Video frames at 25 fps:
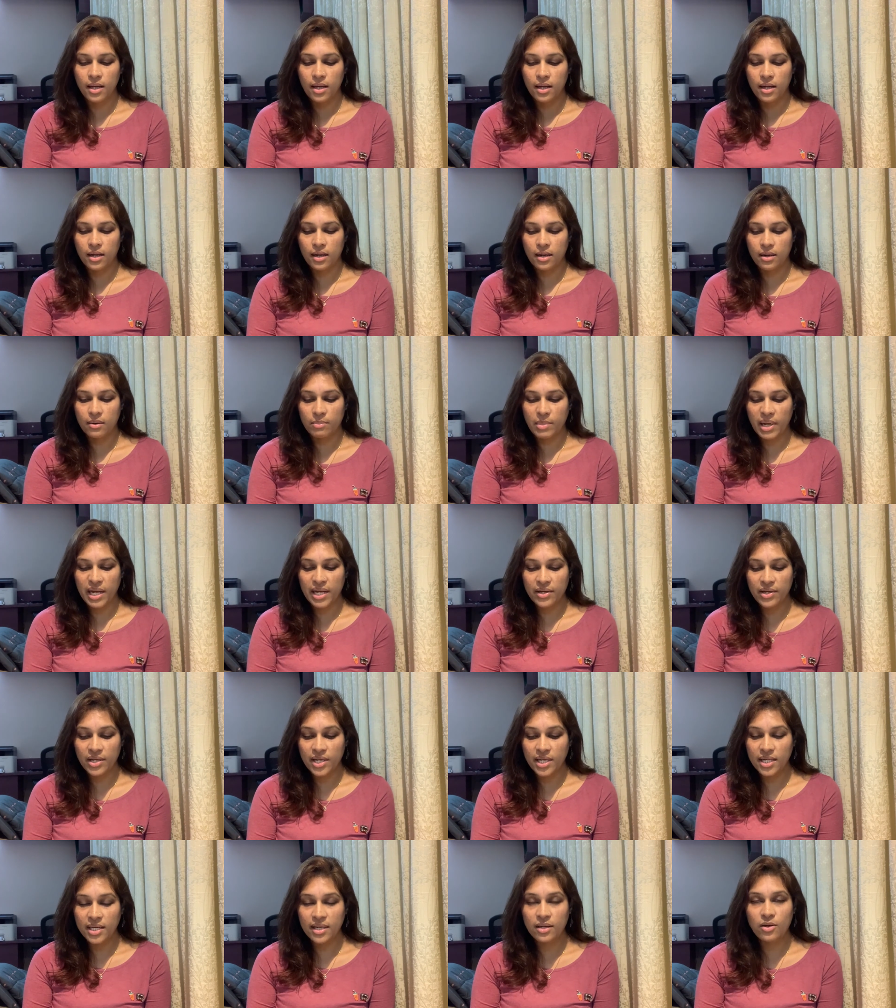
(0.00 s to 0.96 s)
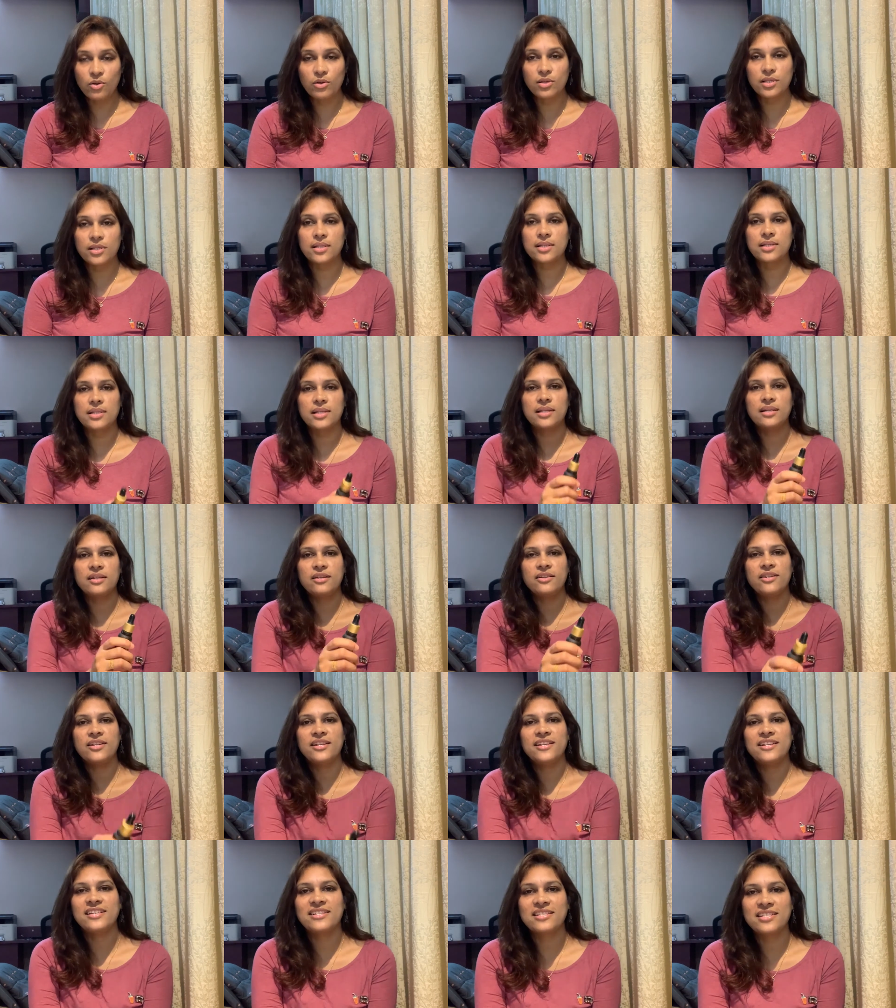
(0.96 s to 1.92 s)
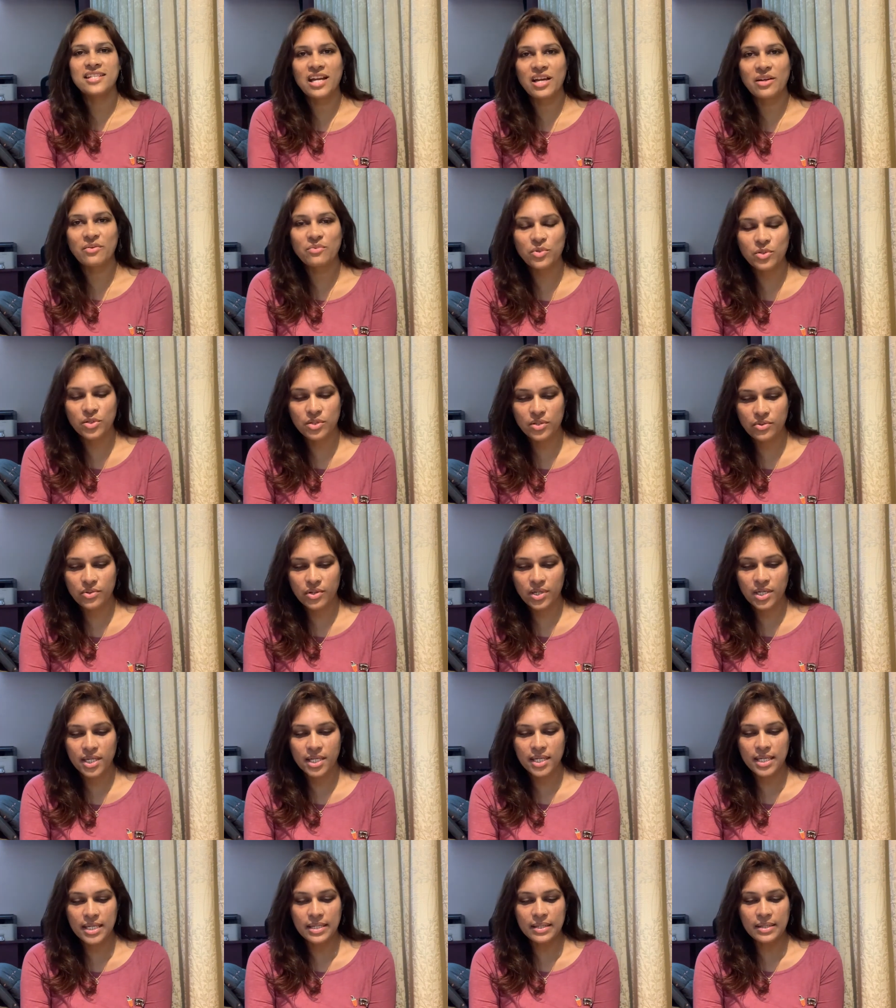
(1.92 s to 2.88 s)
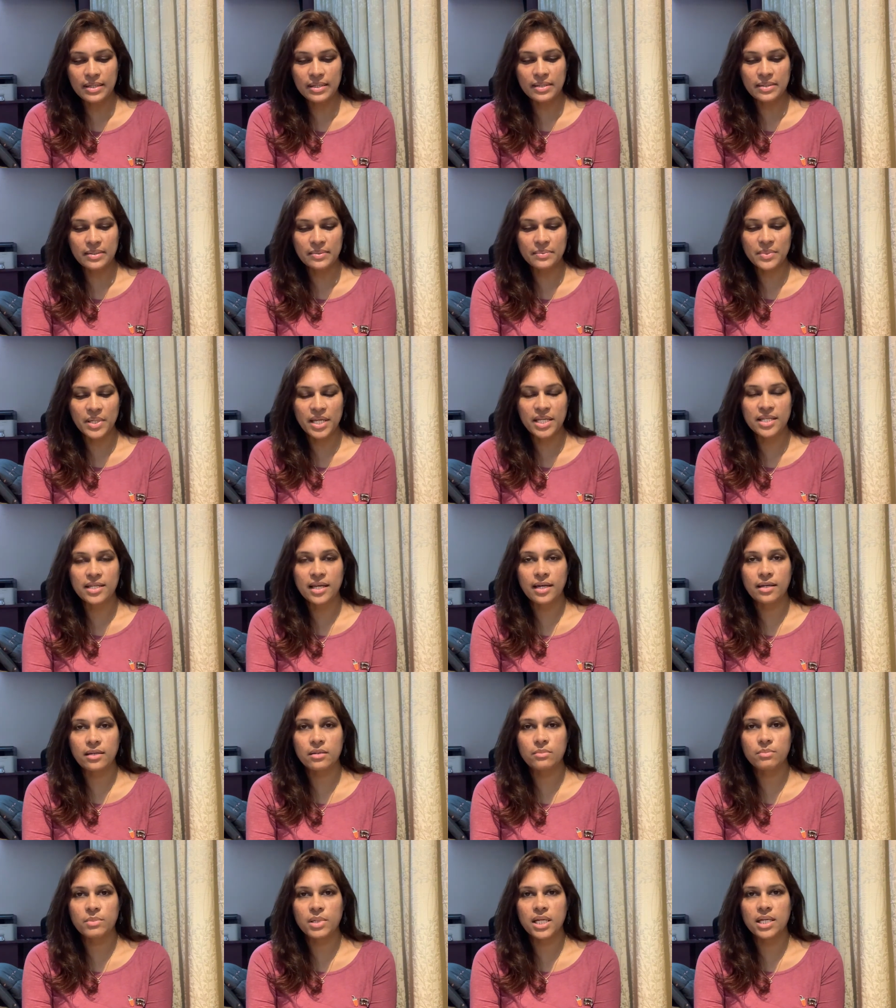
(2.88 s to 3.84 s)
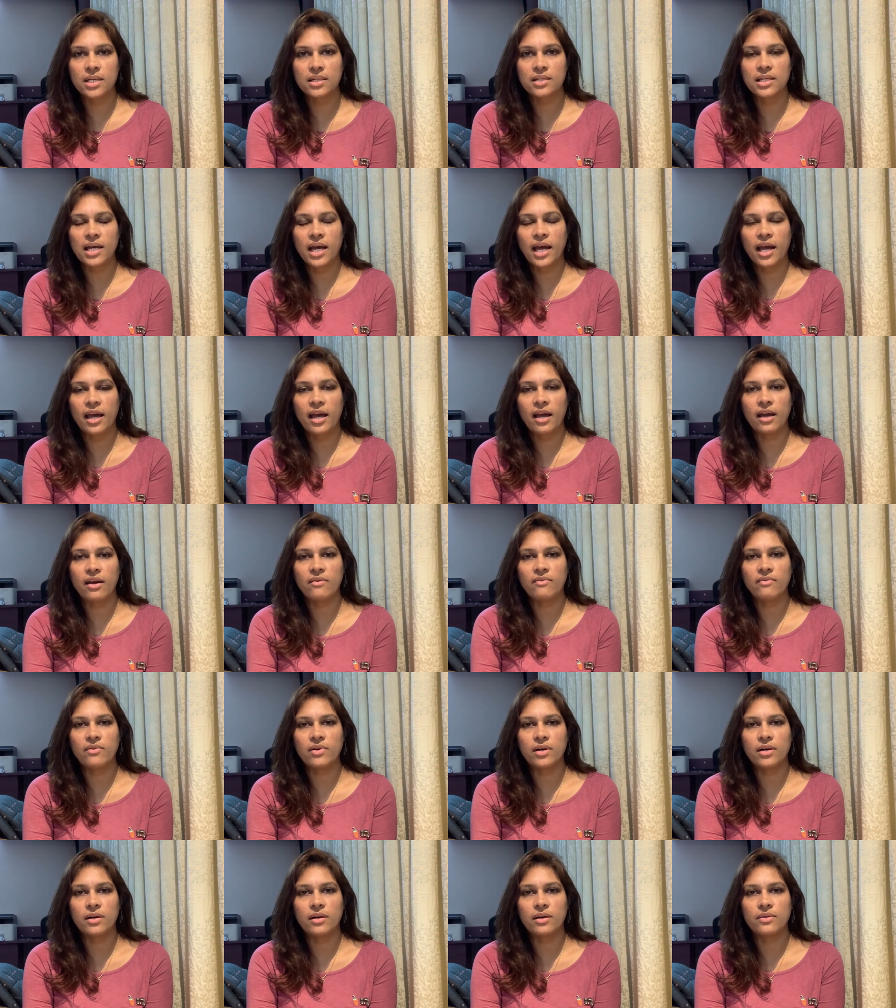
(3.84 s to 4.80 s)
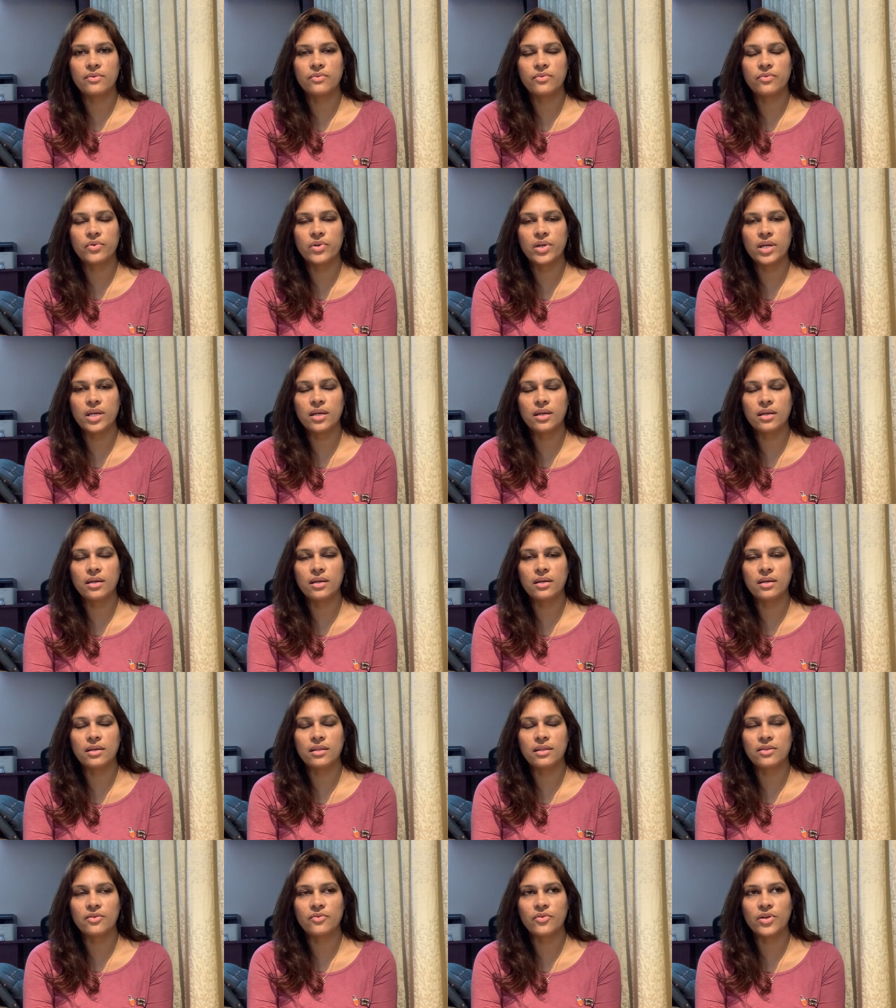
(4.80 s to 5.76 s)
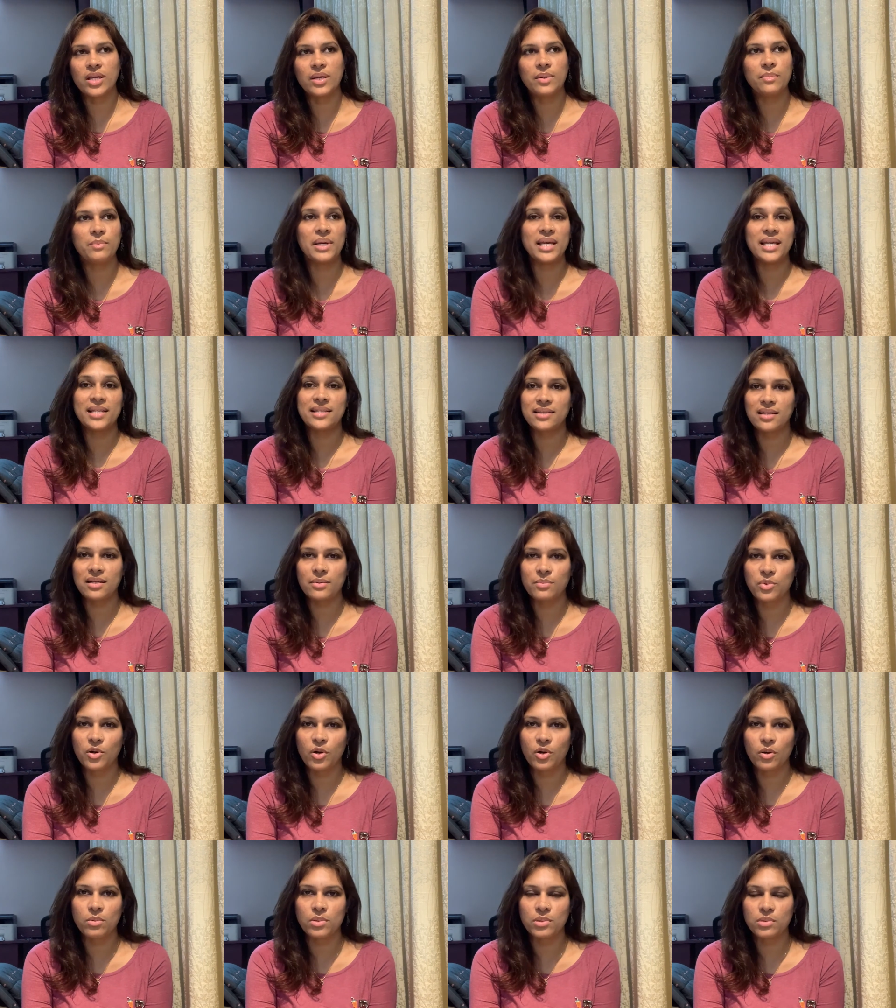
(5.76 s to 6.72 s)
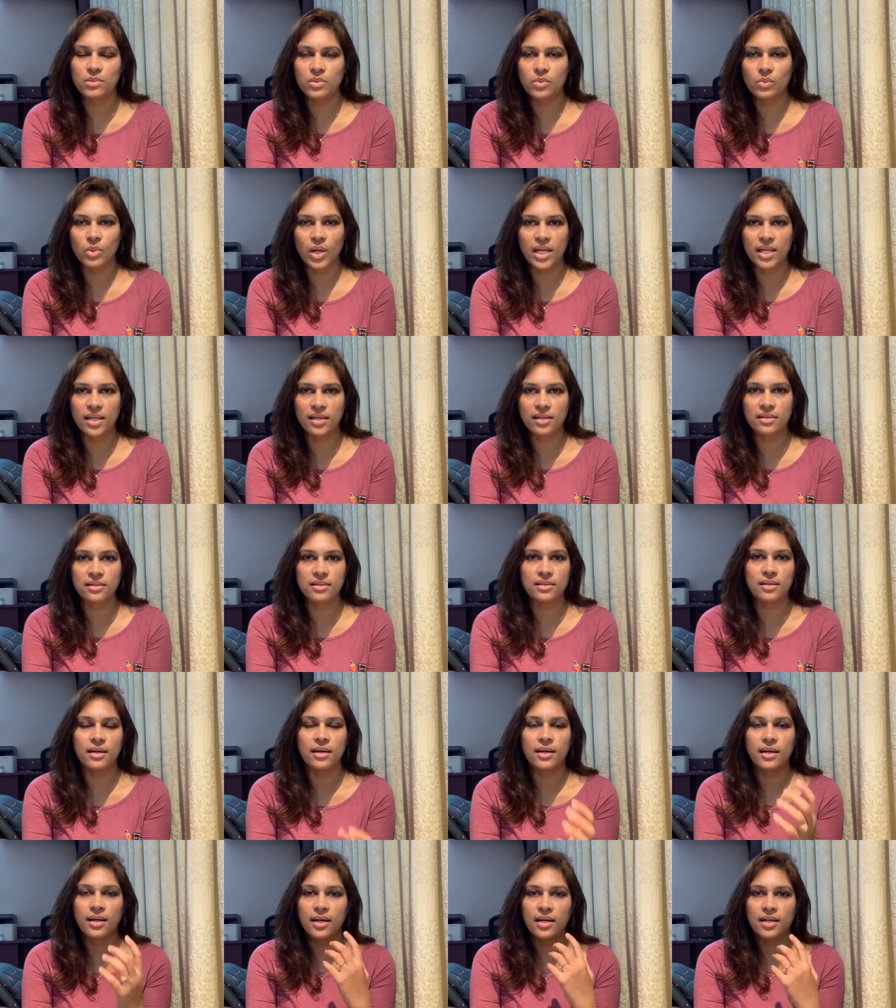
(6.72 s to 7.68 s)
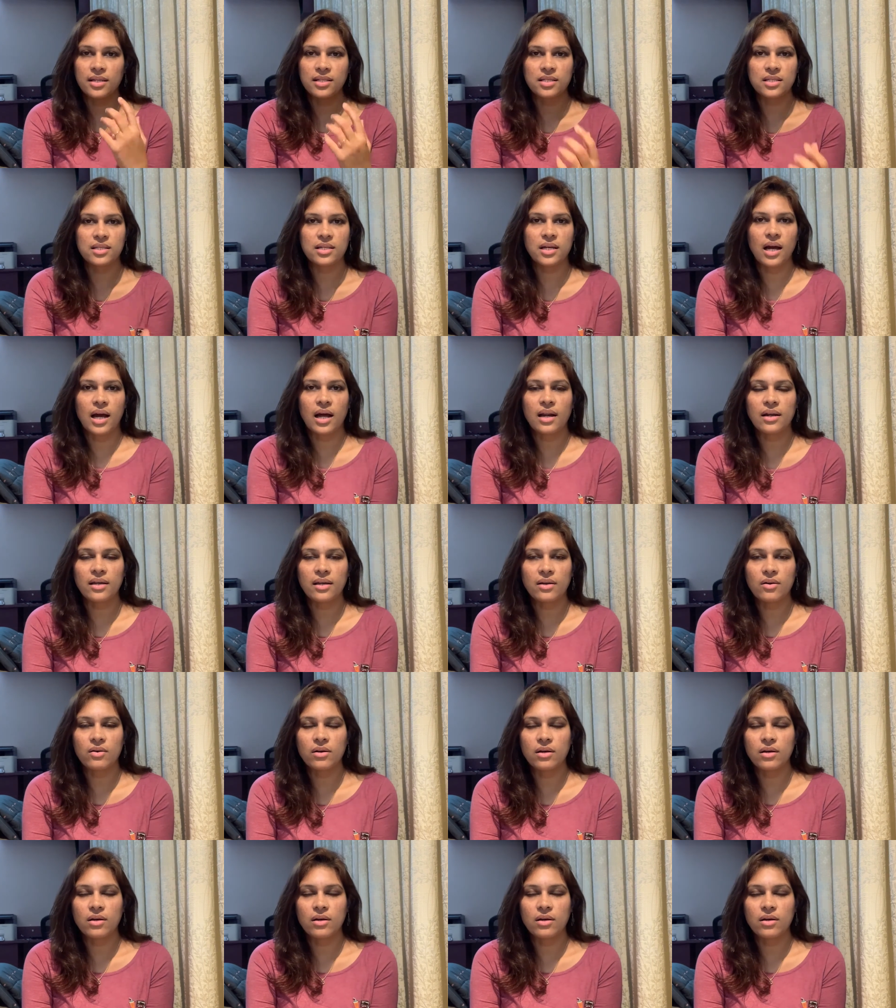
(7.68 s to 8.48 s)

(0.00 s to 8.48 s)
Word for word: uh, by reading all these ingredients i was really uh, excited because i have three three basic problems one is scarring